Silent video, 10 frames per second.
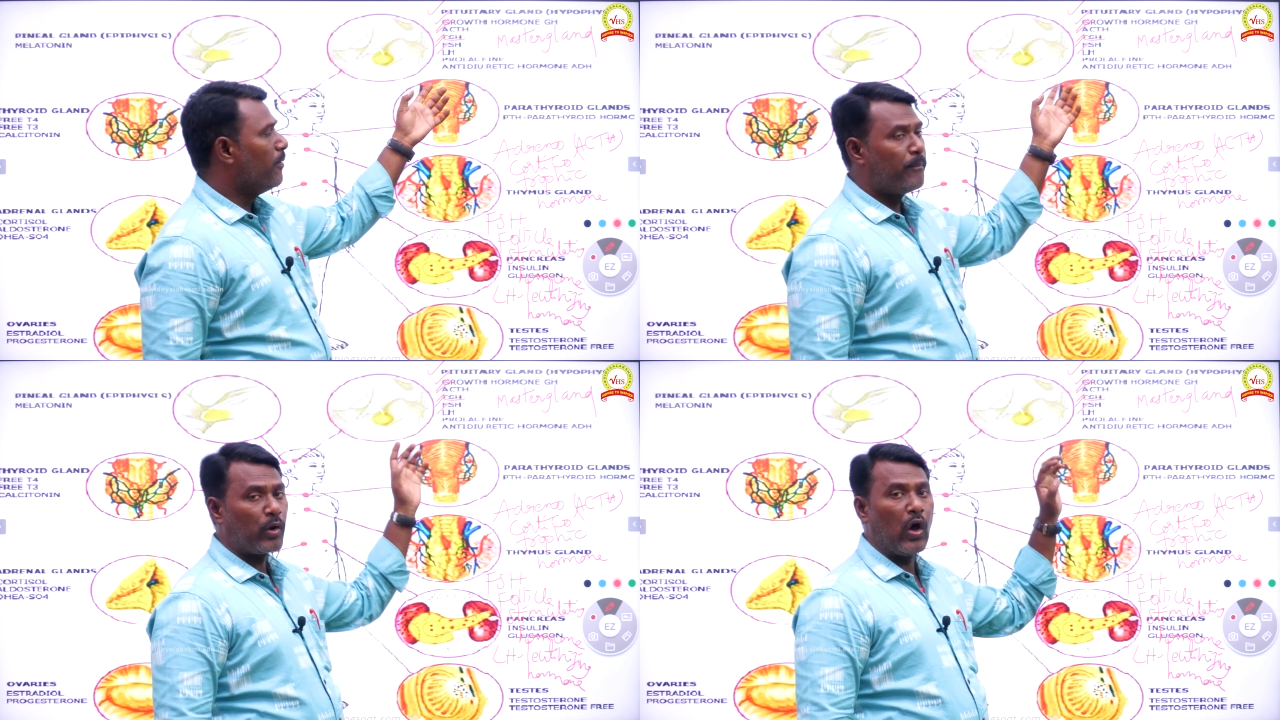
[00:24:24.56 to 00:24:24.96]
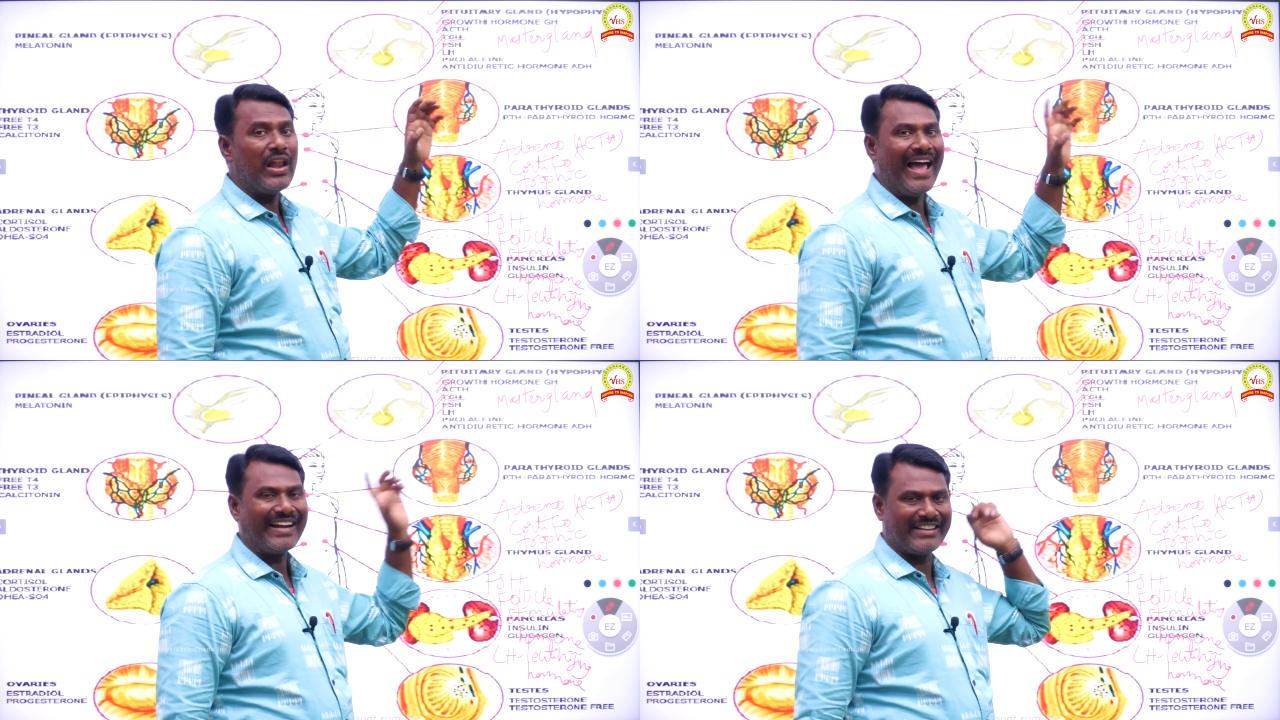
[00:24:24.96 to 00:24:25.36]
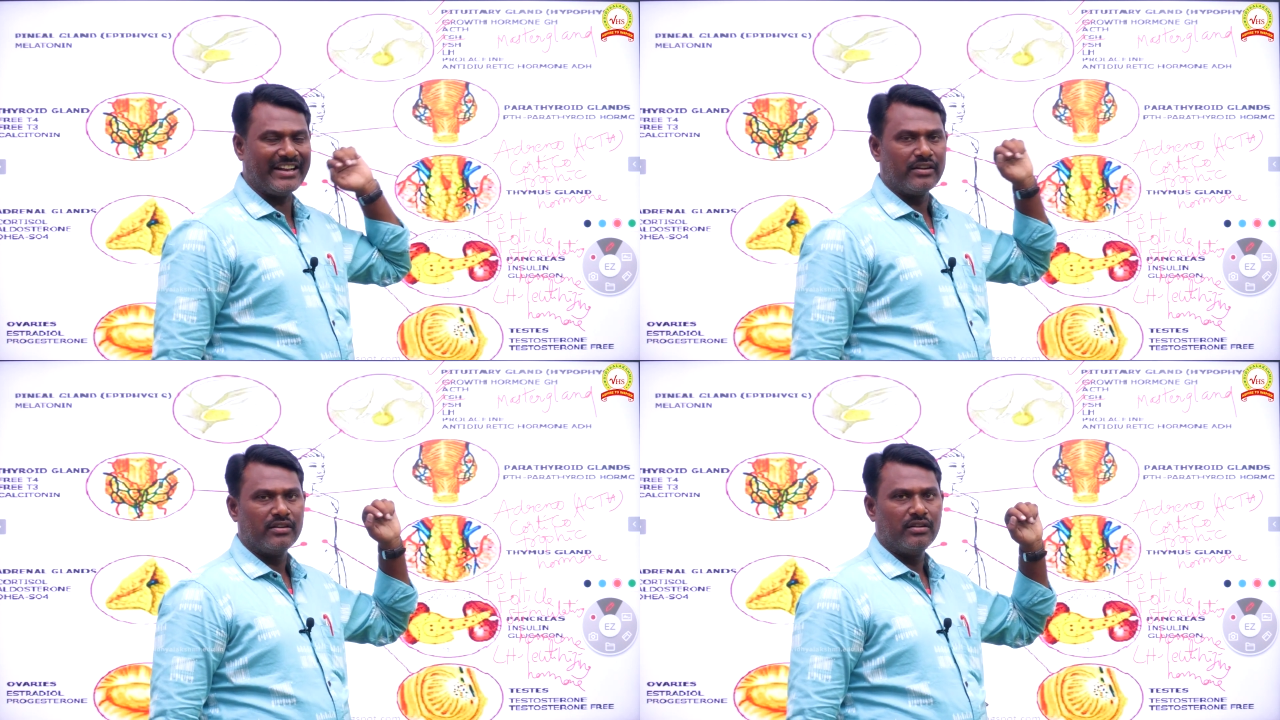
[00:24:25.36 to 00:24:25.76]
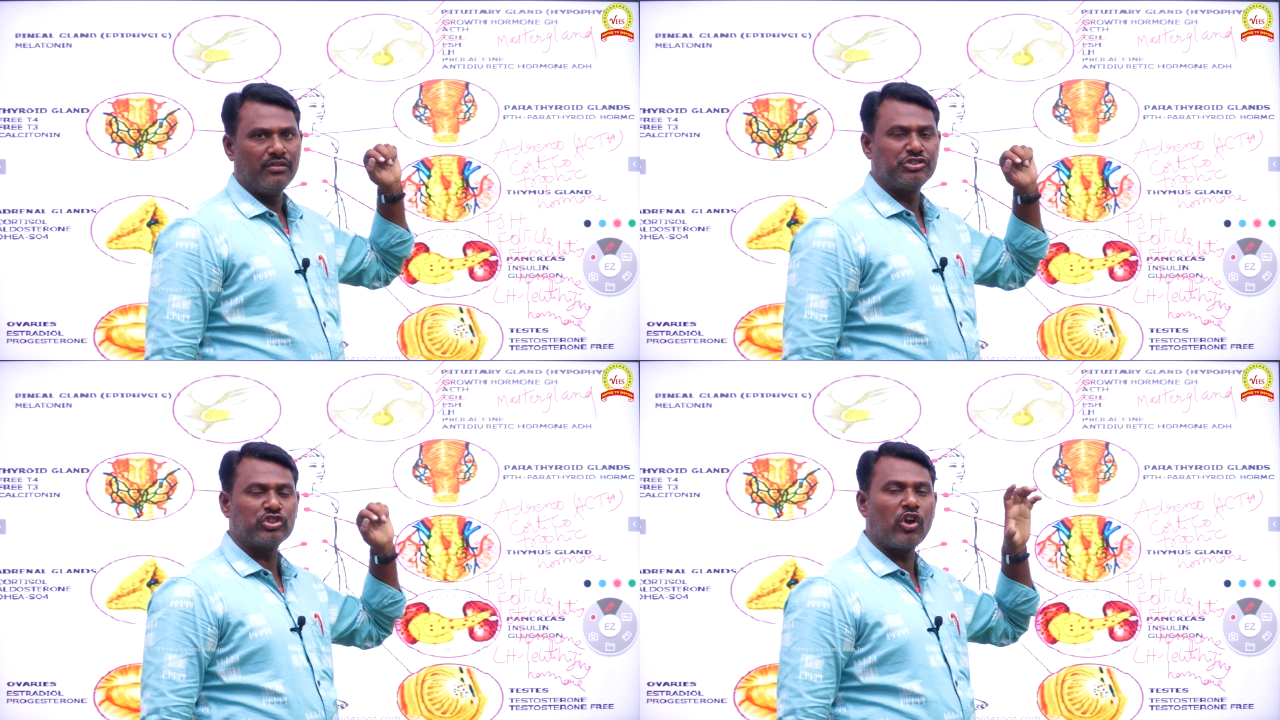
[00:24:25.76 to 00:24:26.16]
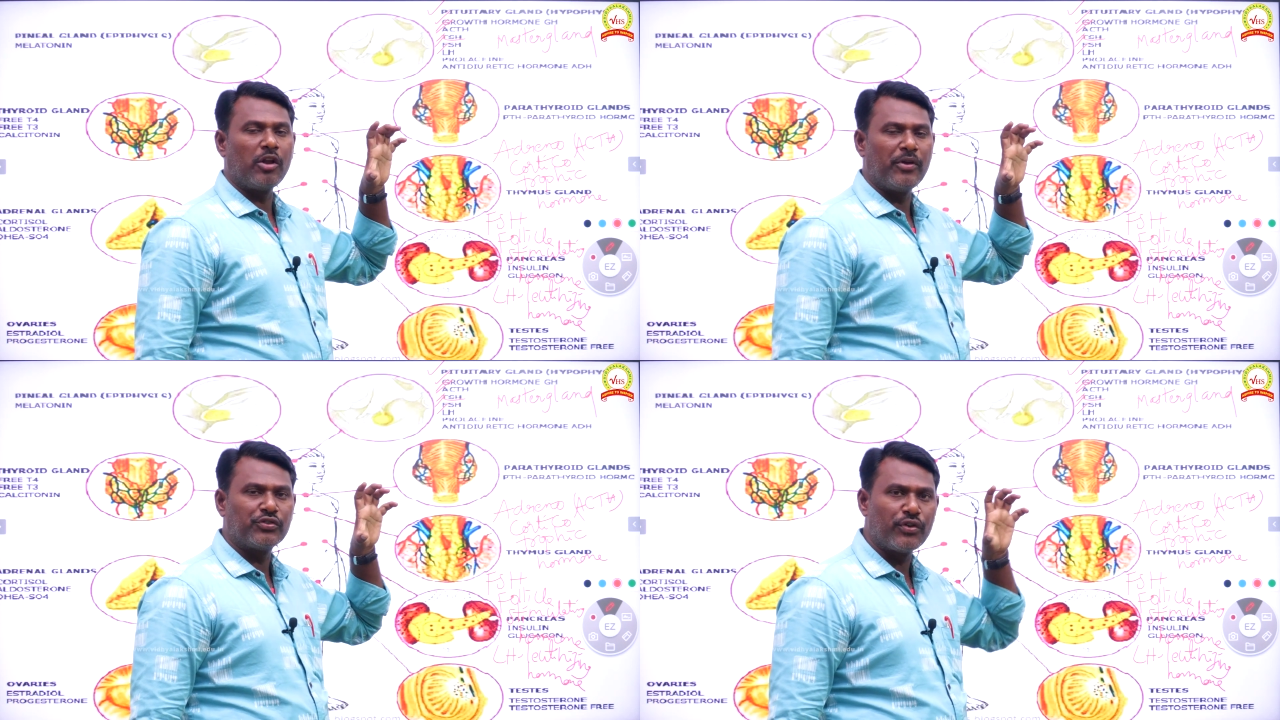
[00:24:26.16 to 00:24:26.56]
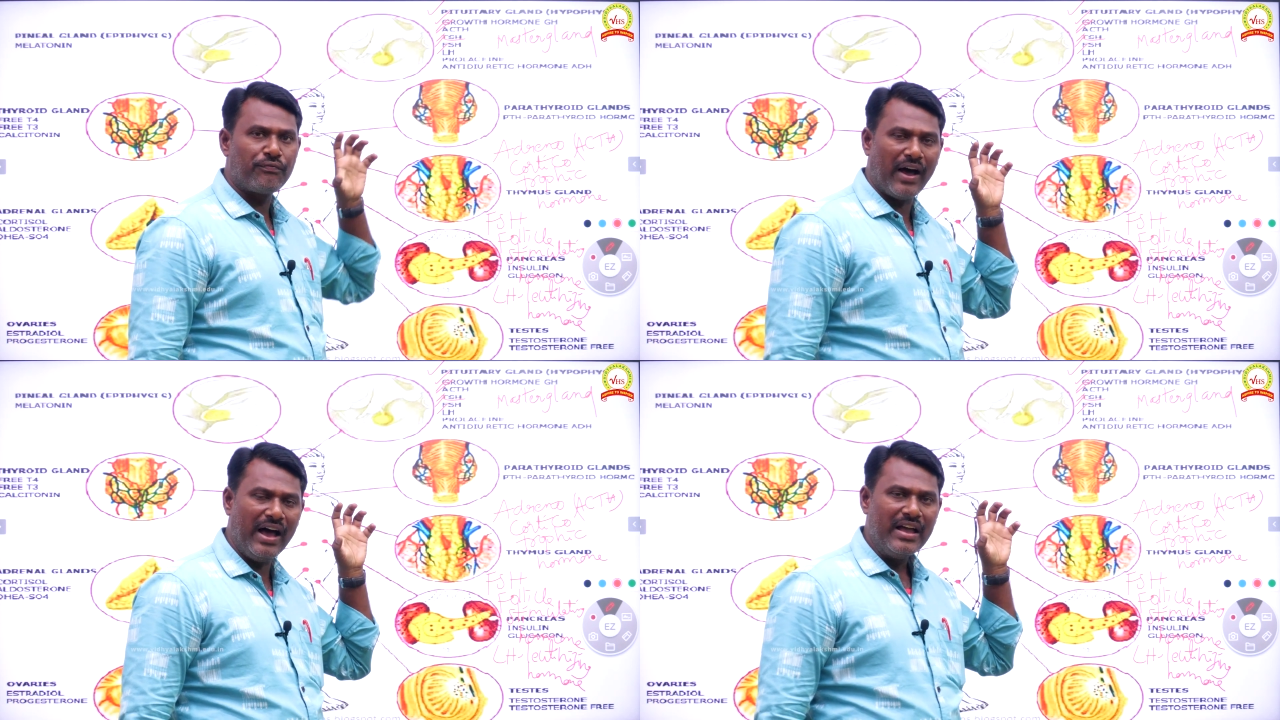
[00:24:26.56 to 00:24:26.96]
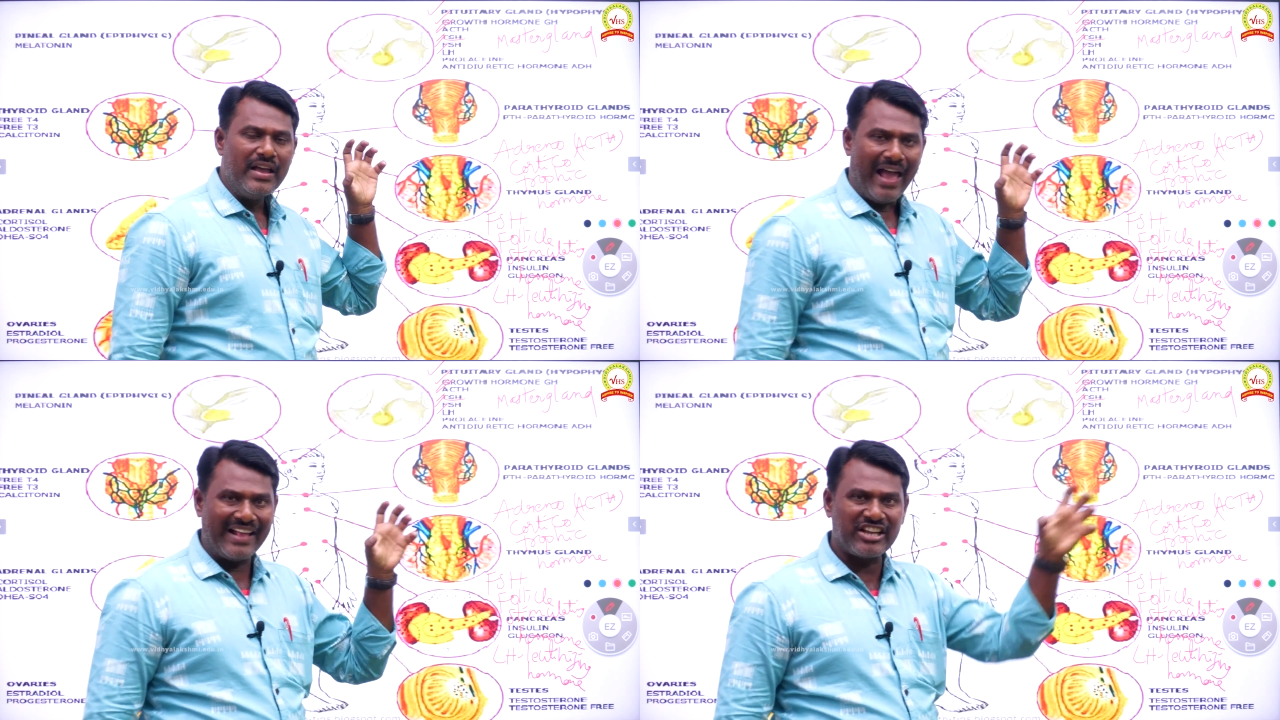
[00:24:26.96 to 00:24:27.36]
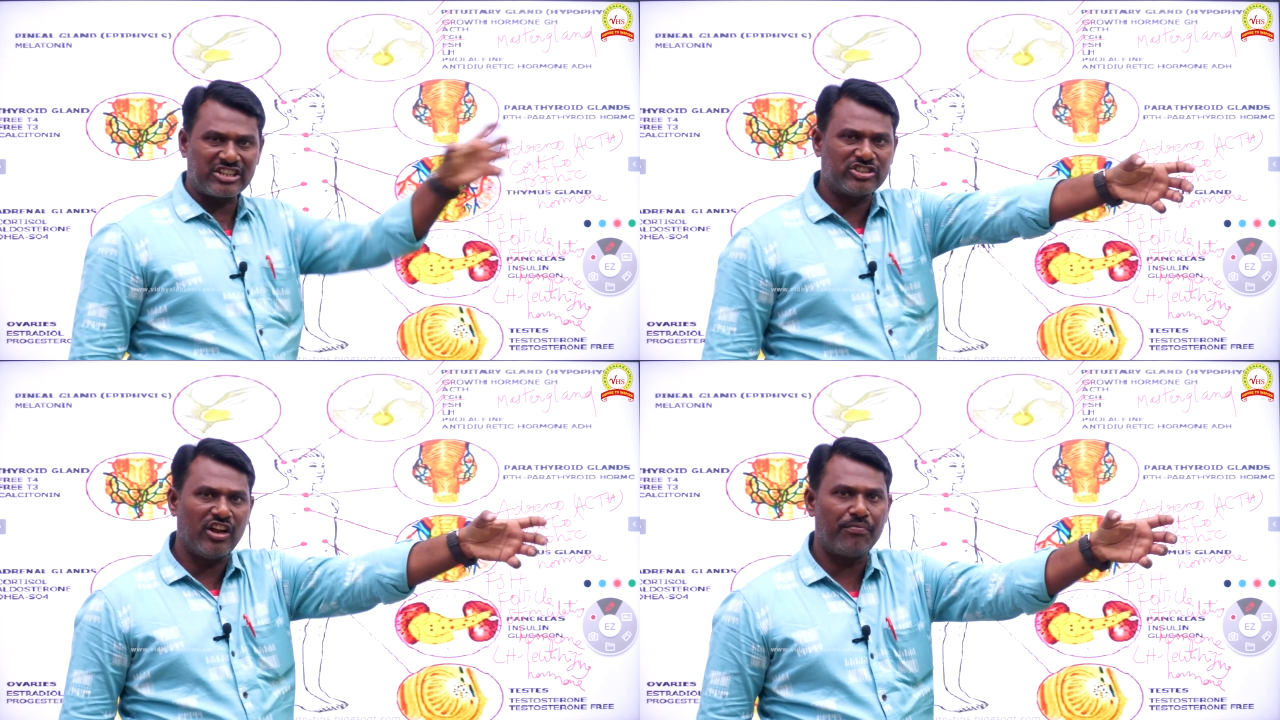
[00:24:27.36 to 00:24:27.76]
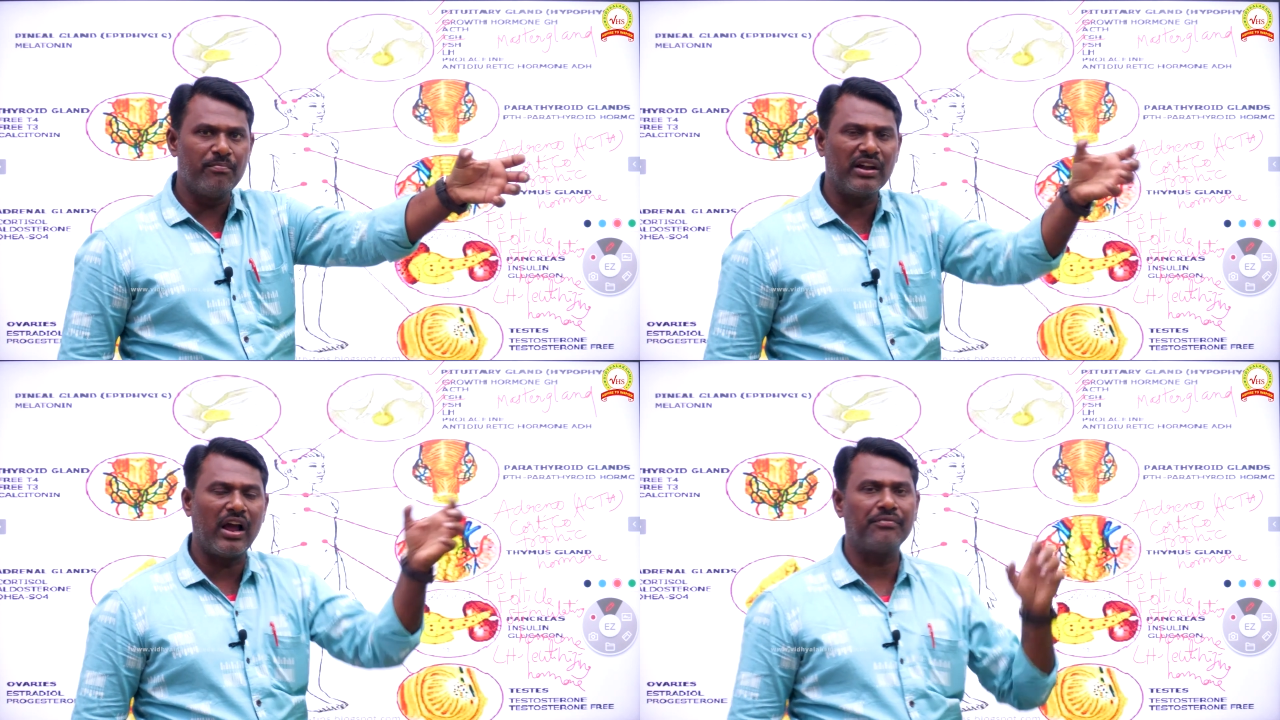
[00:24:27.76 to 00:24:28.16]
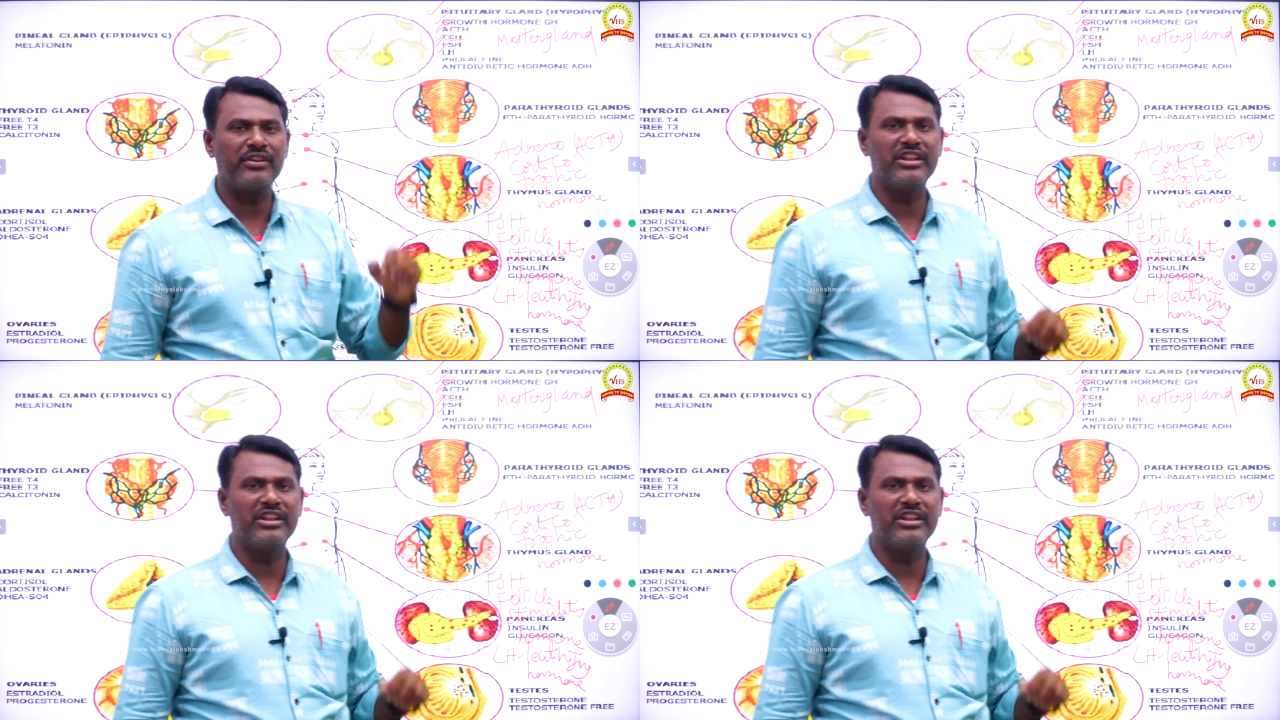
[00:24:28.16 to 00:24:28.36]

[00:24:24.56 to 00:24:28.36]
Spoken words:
prolactin, which is going to be useful for ejection of milk after